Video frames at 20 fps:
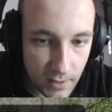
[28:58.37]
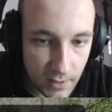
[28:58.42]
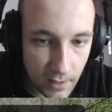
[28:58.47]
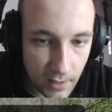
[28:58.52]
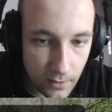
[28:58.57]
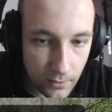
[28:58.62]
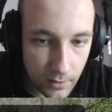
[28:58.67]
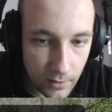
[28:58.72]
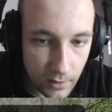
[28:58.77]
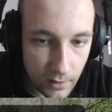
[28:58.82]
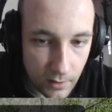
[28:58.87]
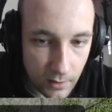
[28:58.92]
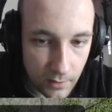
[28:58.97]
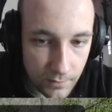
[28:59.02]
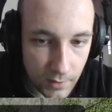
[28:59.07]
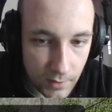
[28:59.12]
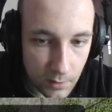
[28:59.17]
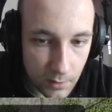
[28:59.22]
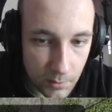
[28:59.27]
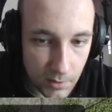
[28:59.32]
now
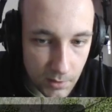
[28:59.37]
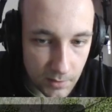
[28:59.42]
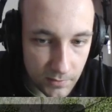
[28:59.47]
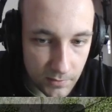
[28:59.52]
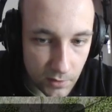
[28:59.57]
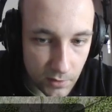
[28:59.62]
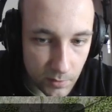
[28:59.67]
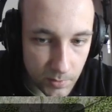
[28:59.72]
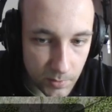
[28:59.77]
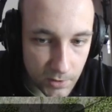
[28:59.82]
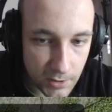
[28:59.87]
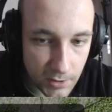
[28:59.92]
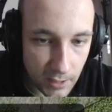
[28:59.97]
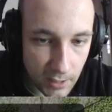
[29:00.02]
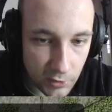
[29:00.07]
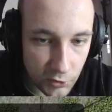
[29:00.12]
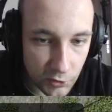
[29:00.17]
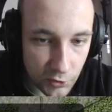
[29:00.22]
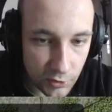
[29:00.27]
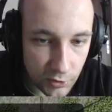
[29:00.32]
available for
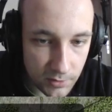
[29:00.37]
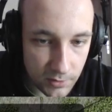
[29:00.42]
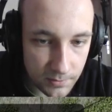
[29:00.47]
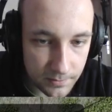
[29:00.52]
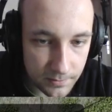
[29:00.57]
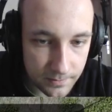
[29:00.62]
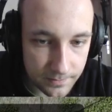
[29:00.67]
production.